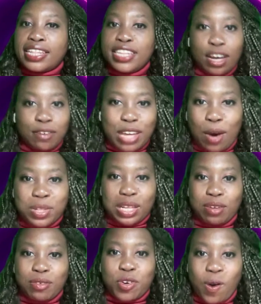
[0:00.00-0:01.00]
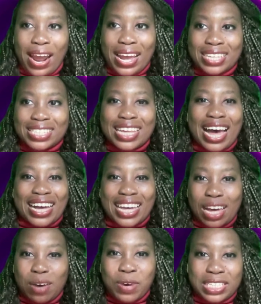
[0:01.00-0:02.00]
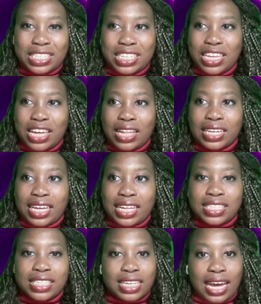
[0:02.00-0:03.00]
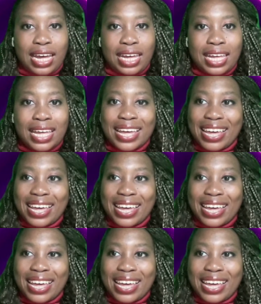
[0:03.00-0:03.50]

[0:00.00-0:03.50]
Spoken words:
Love y'all with the love of Christ. I can't wait to see y'all again tonight.